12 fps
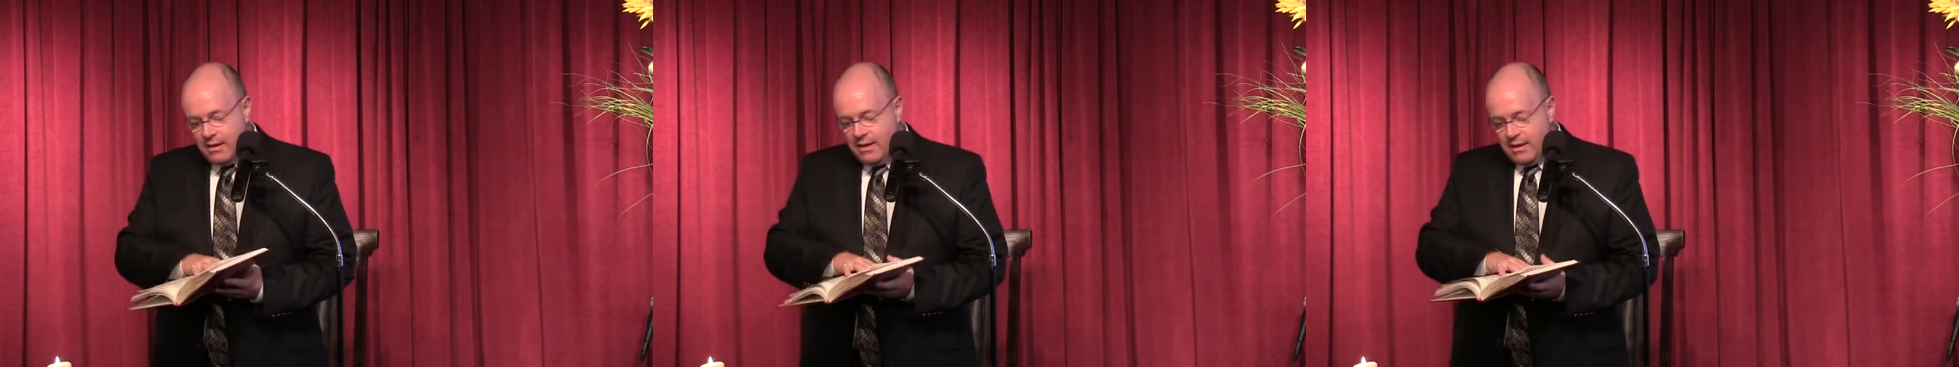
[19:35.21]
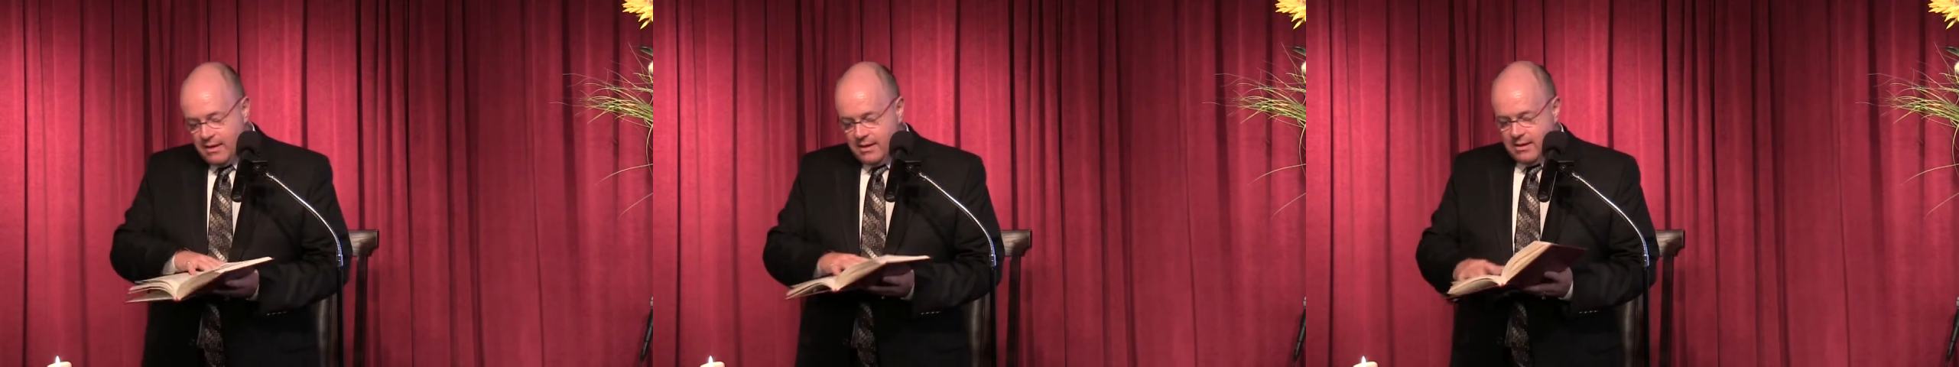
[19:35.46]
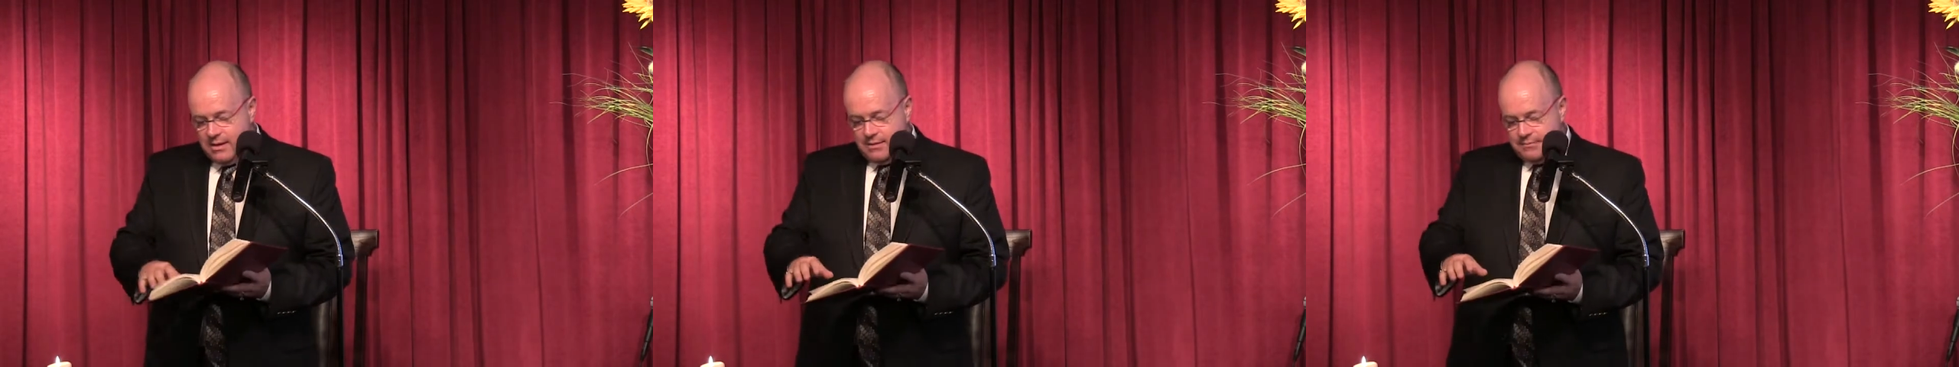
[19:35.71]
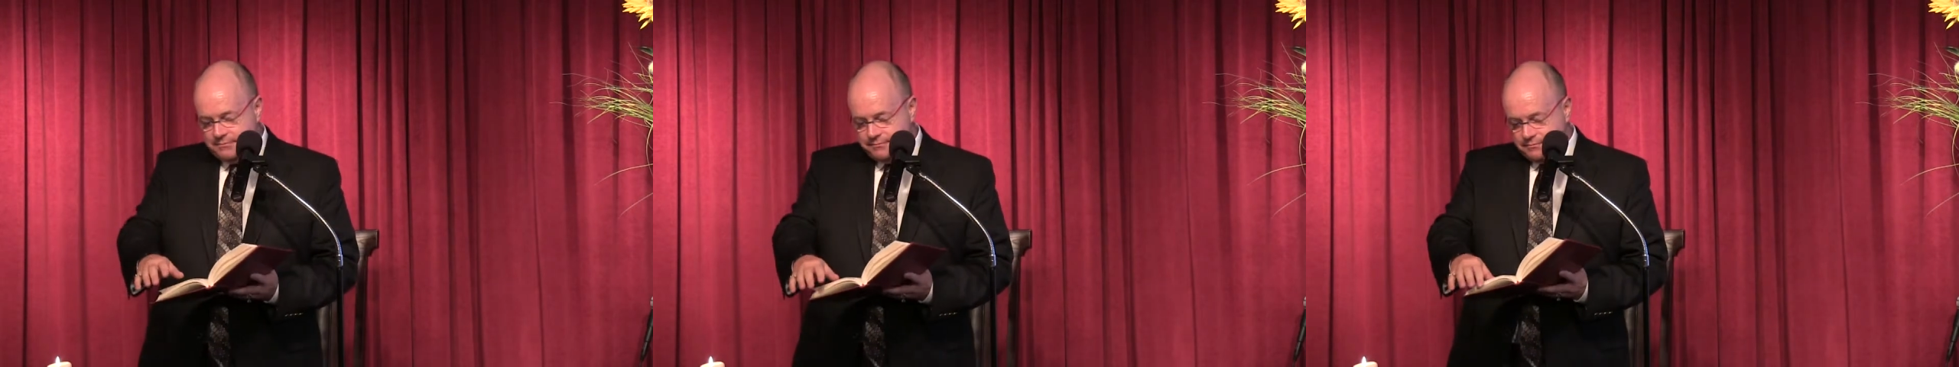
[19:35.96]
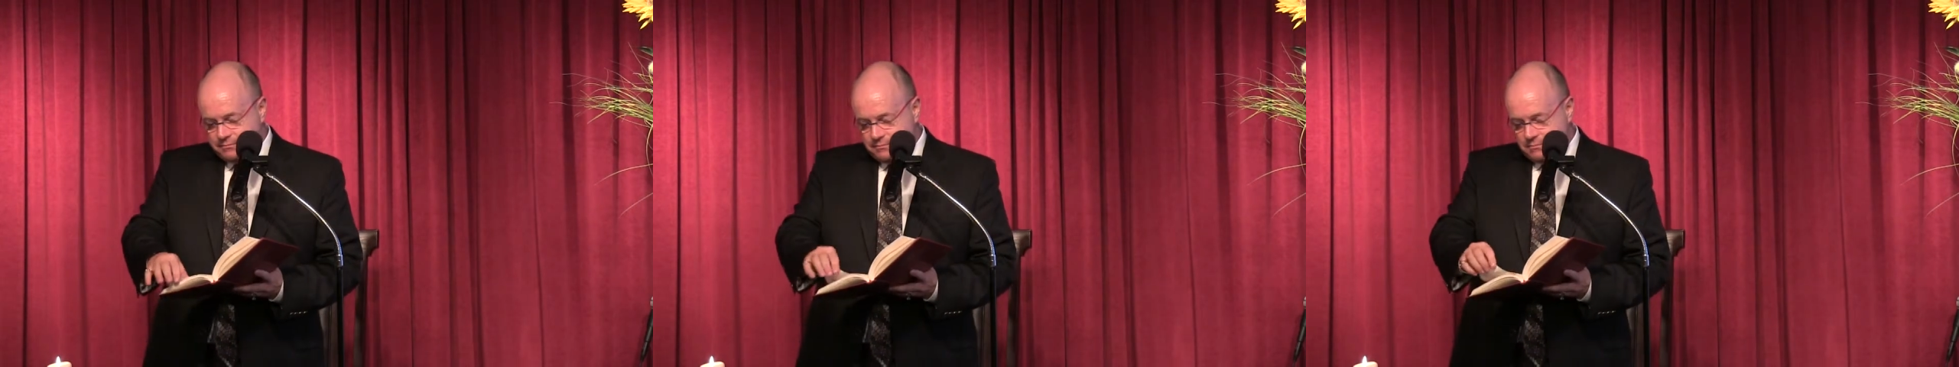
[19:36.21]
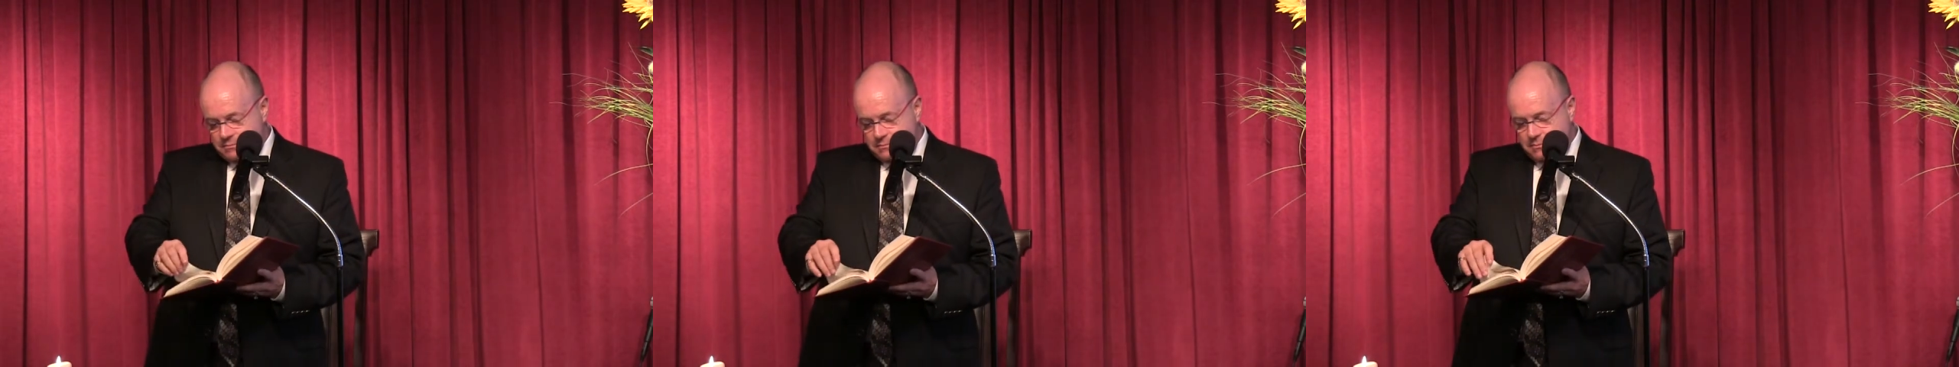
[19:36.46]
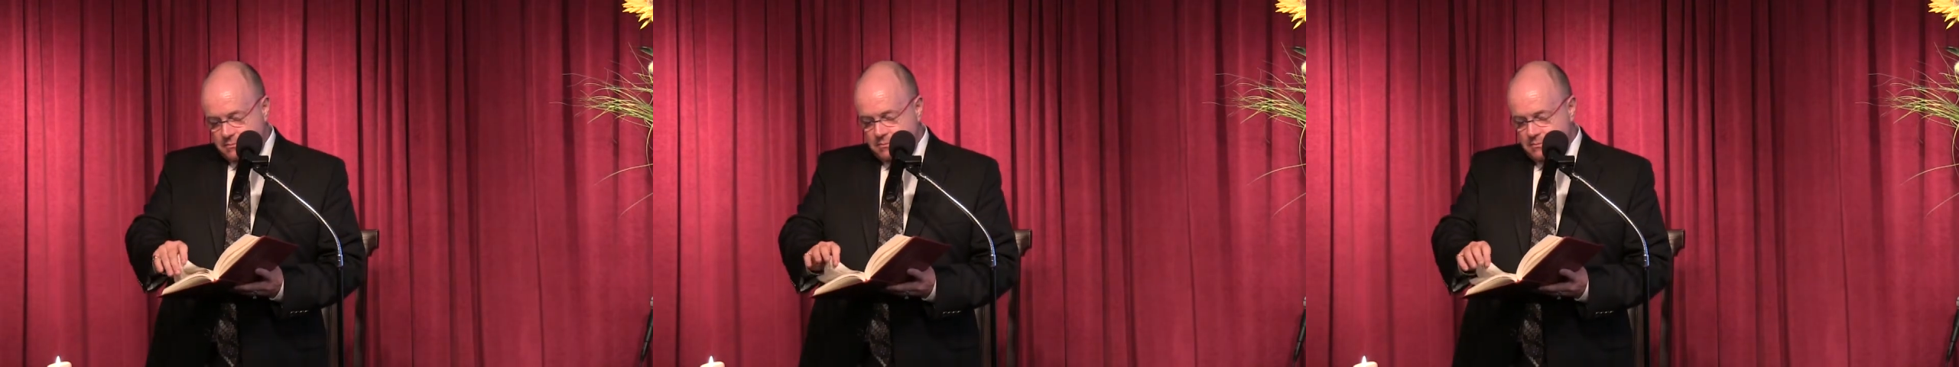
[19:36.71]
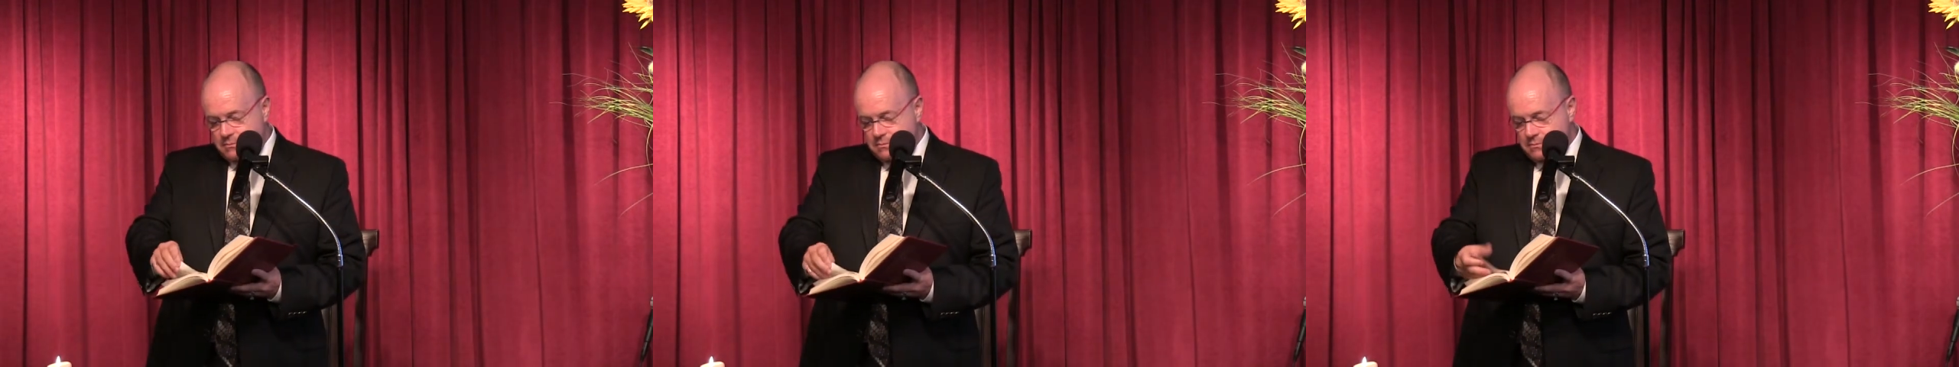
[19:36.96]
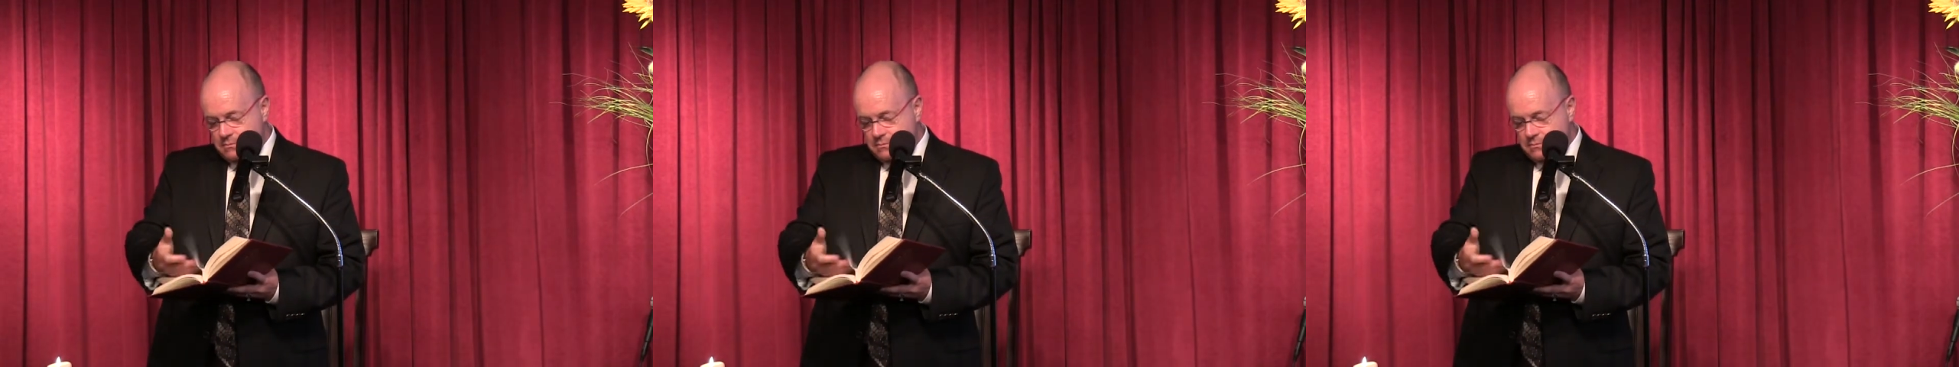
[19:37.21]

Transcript: [no speech]